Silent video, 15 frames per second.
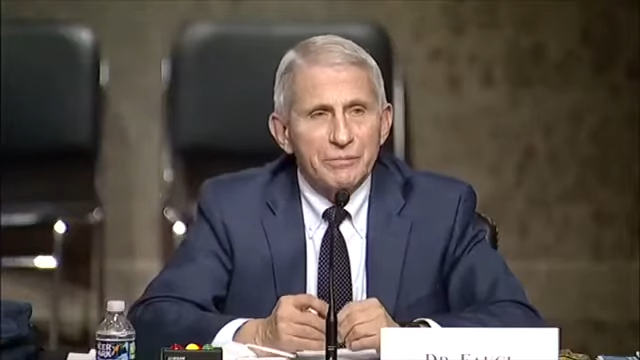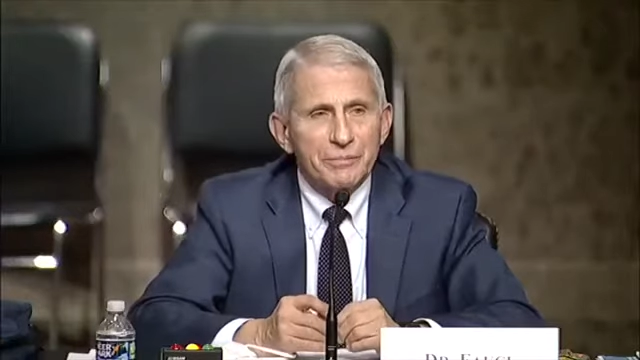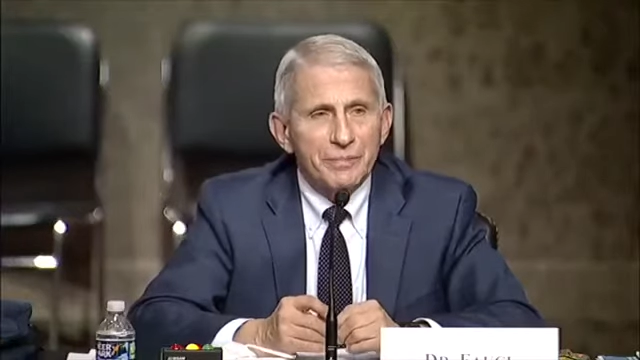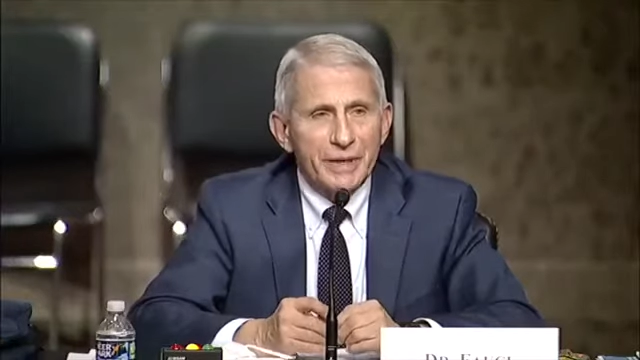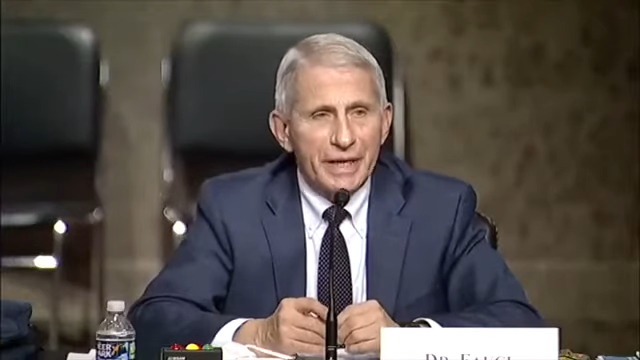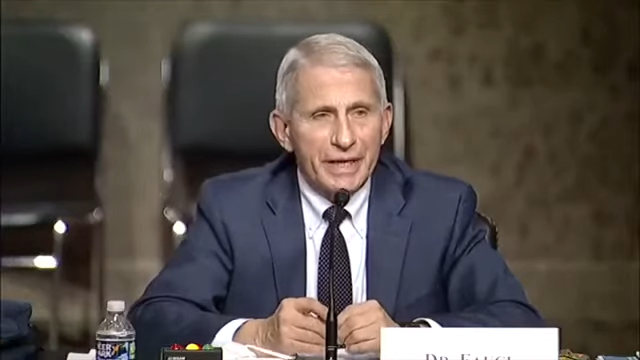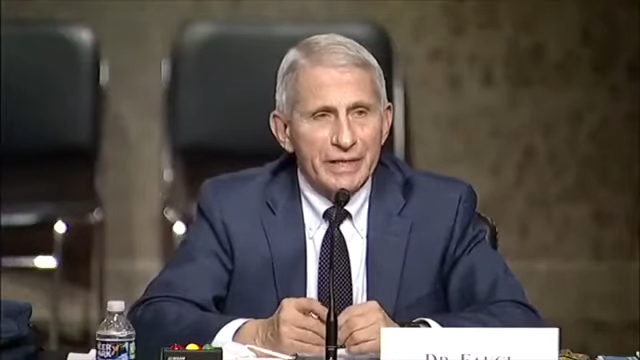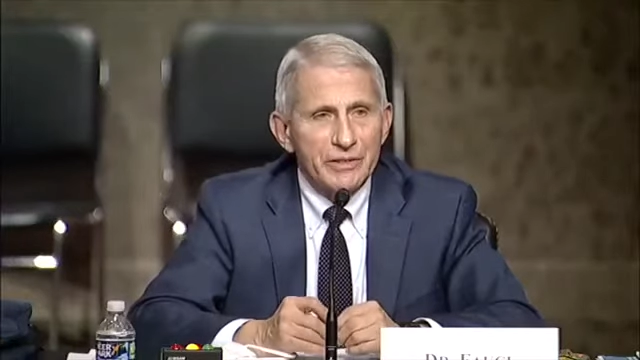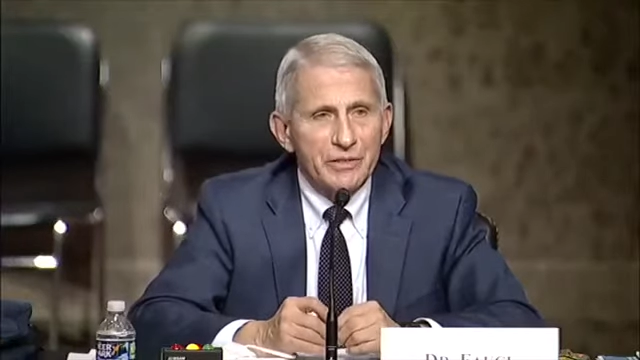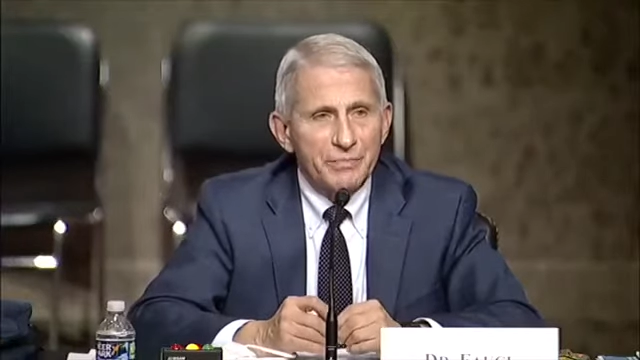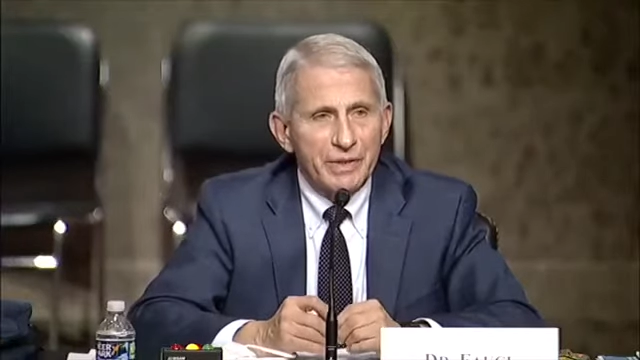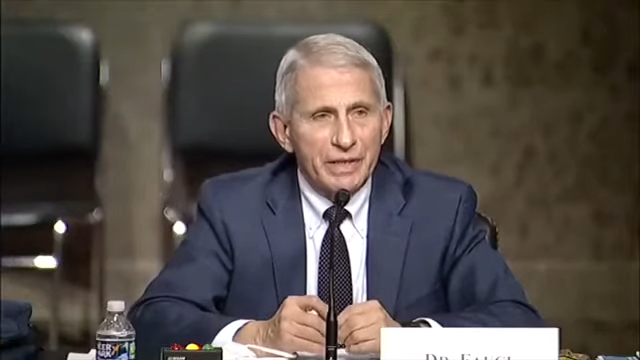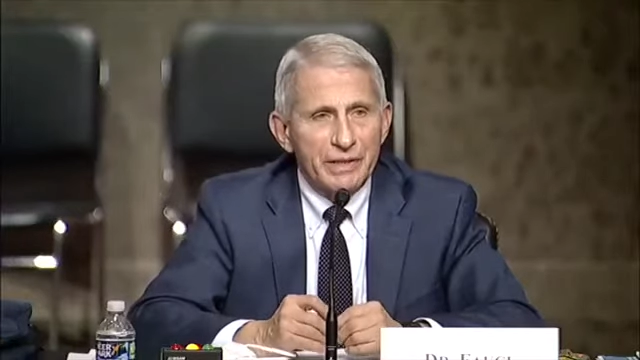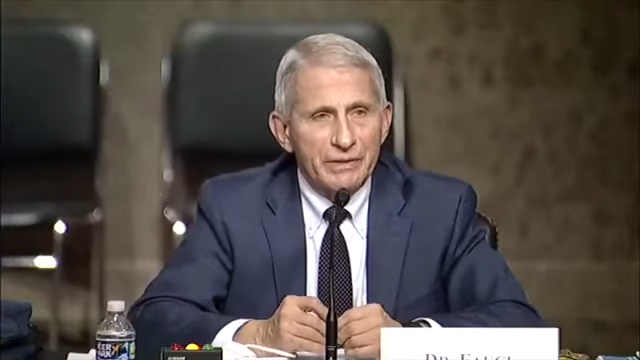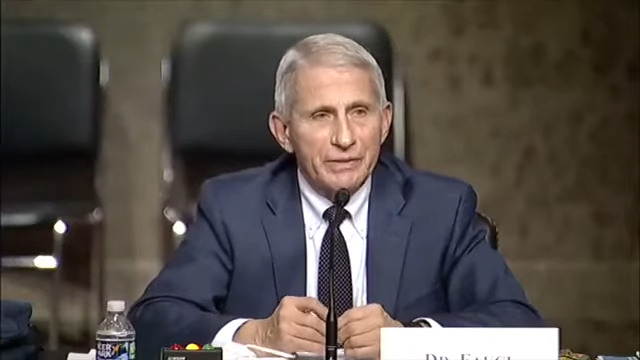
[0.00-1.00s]
pains
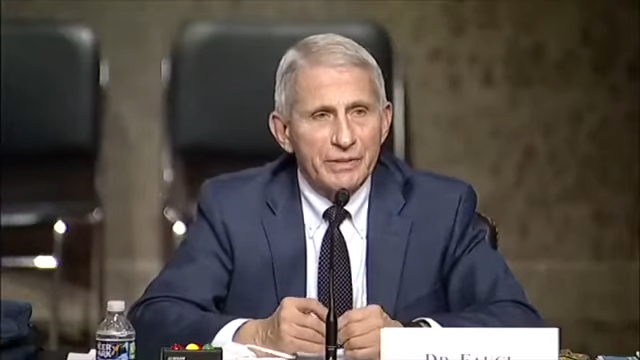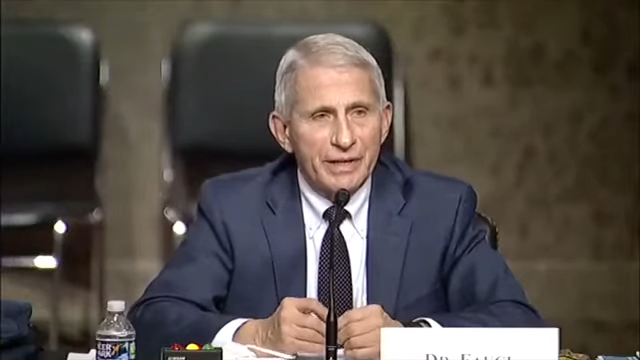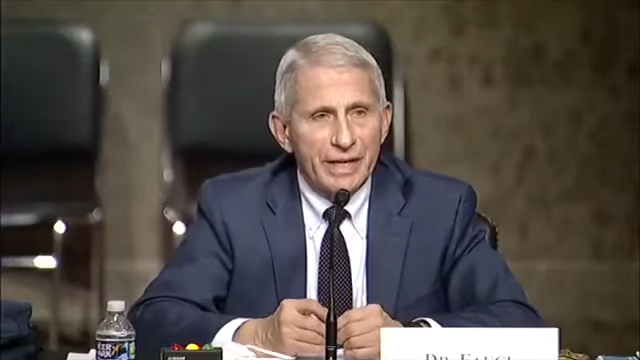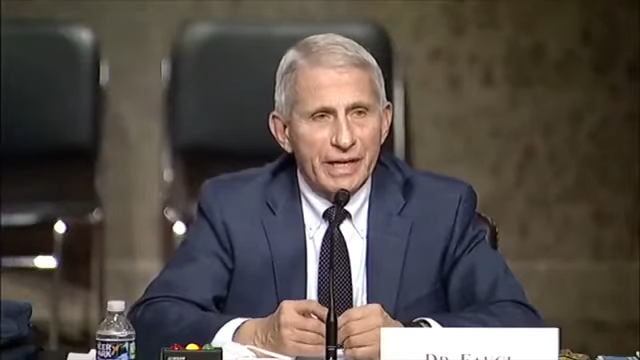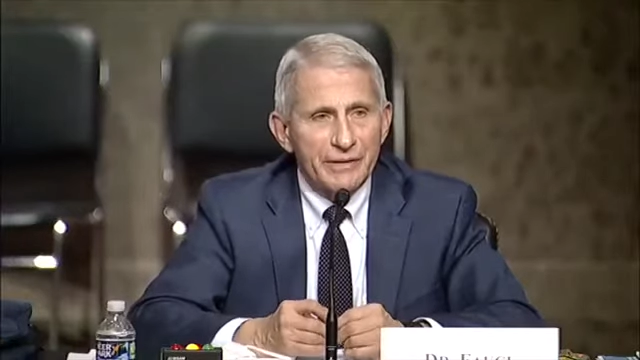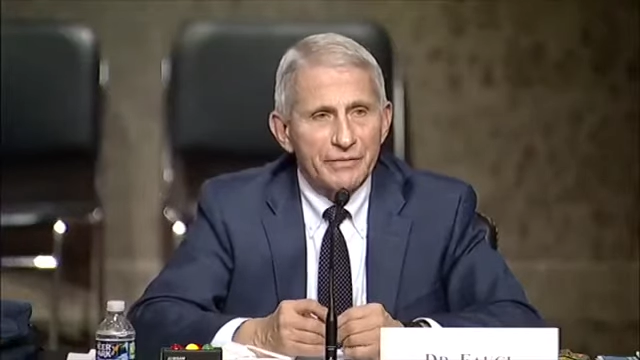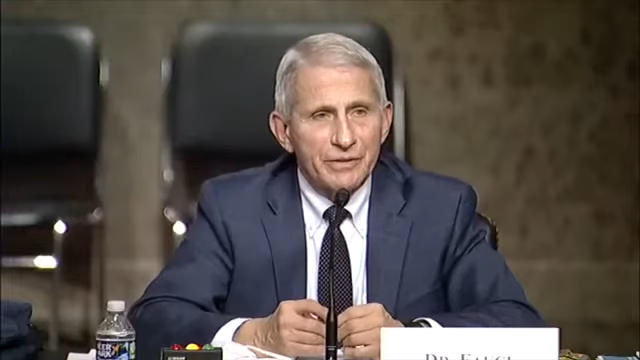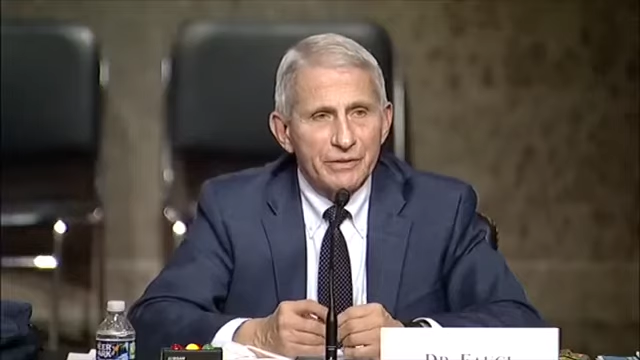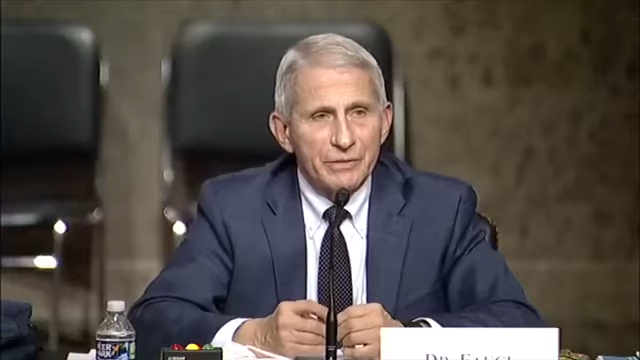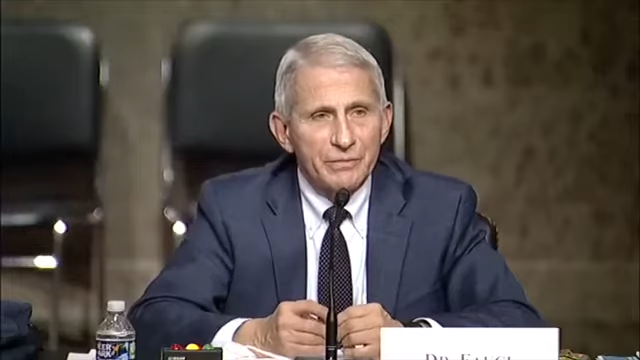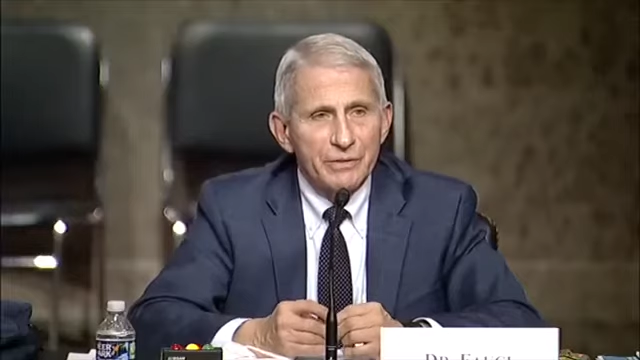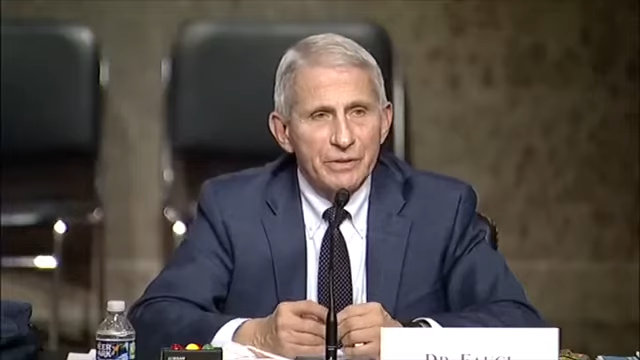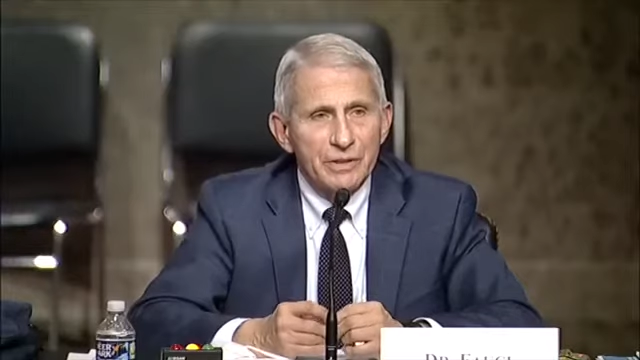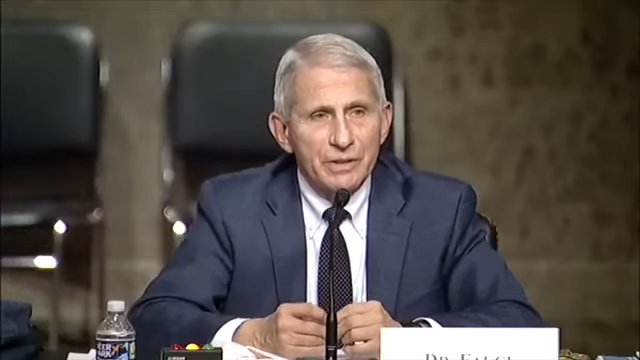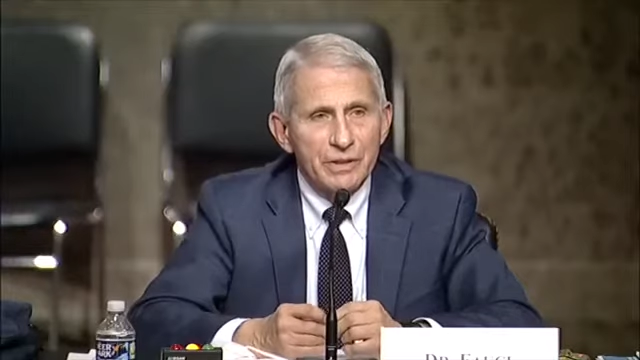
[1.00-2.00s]
me to have to